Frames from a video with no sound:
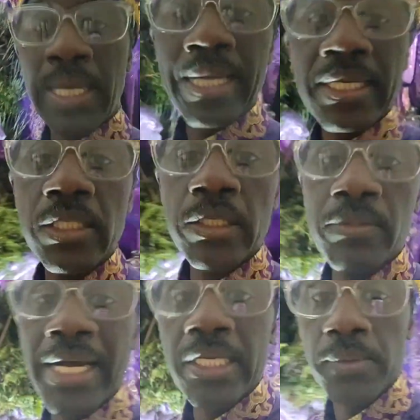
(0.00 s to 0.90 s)
like I tell you
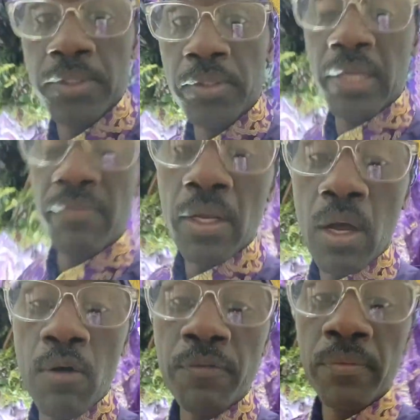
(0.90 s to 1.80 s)
guys, when you're giving
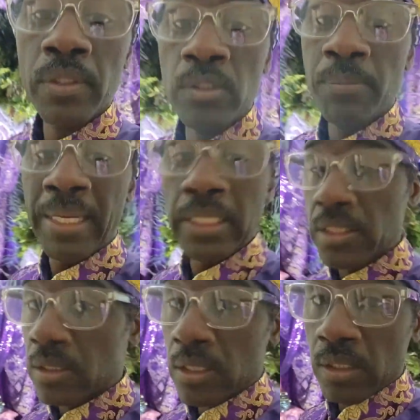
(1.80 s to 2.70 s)
offering, you might
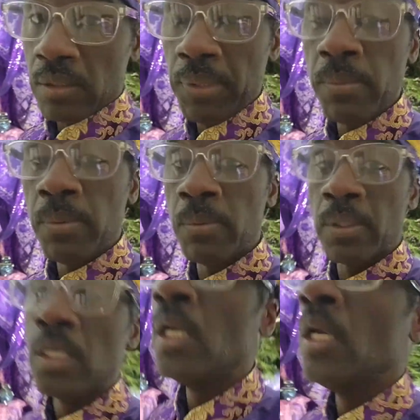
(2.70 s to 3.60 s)
listen to other people,
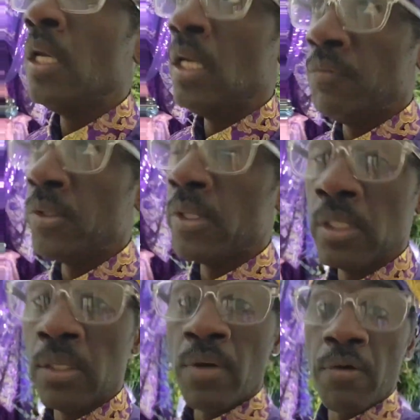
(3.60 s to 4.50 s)
but if you're going to
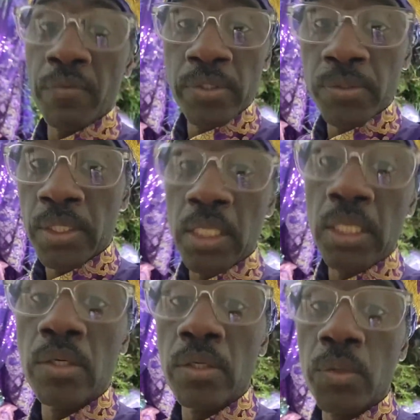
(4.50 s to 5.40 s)
give an offering to a king or a